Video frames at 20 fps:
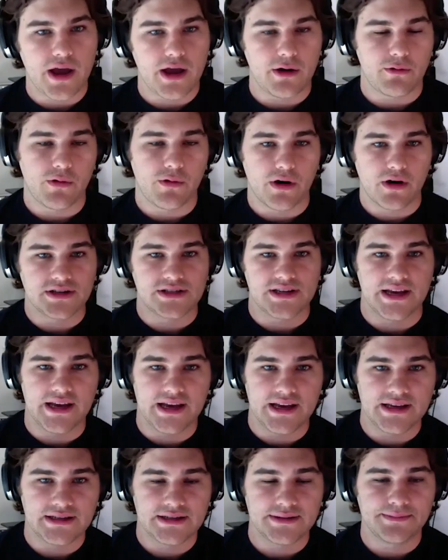it works
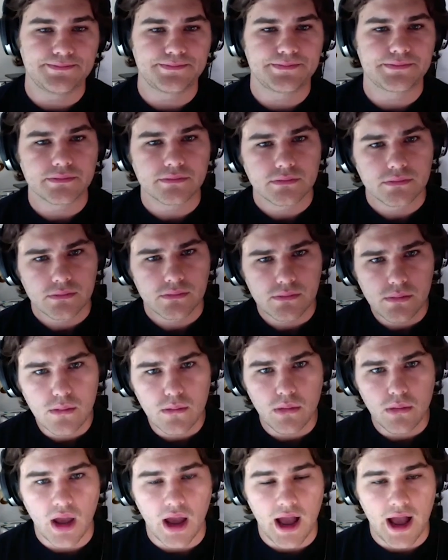is
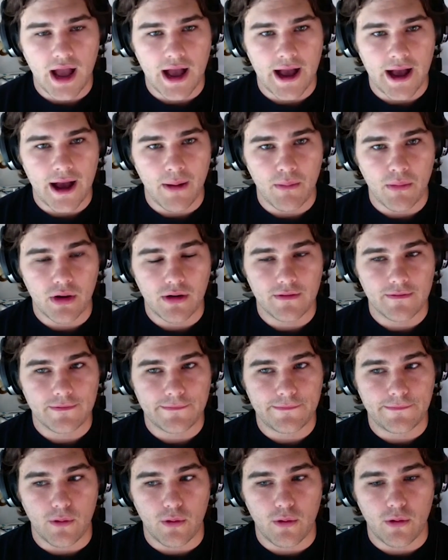
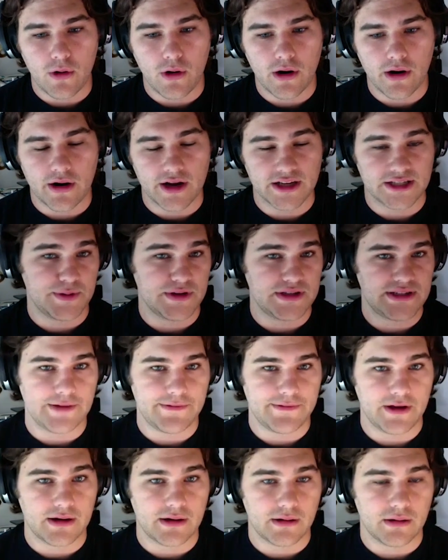for a
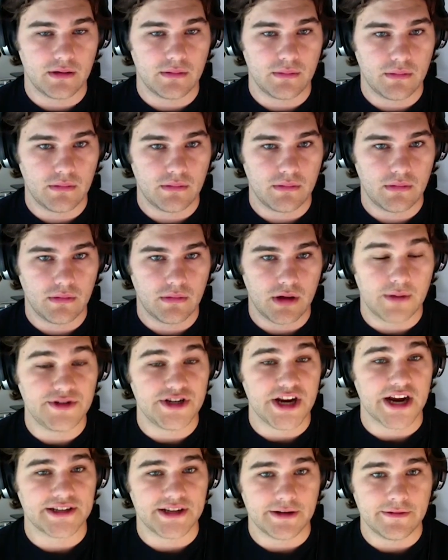specific
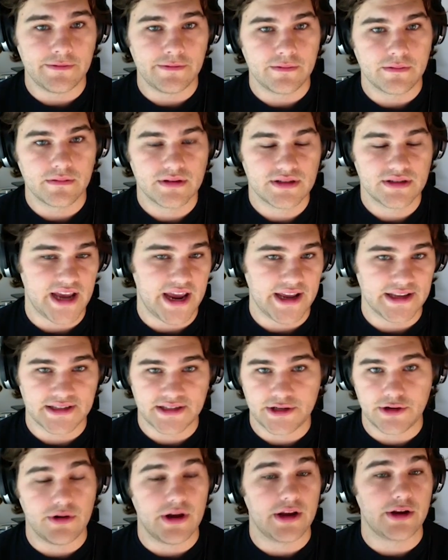objective, say it's
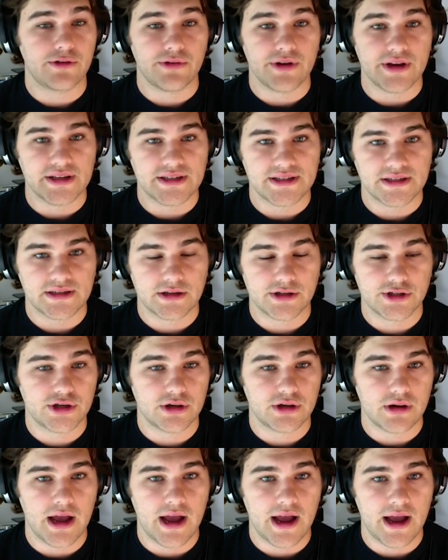to increase
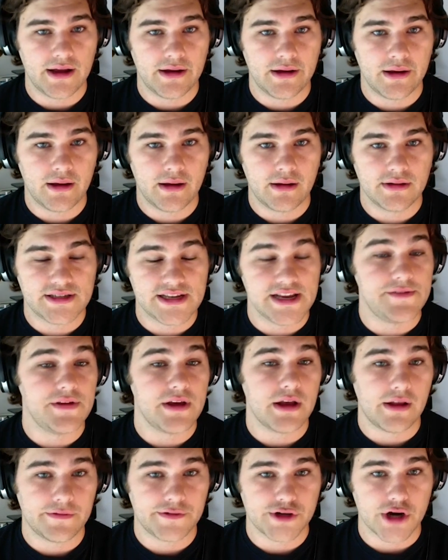
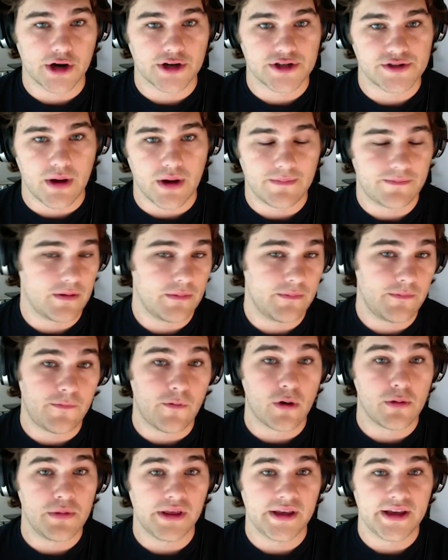TVL of SharkSwap from
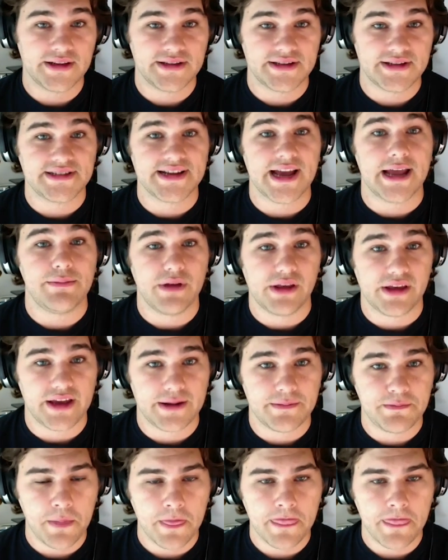4 million to 10 million.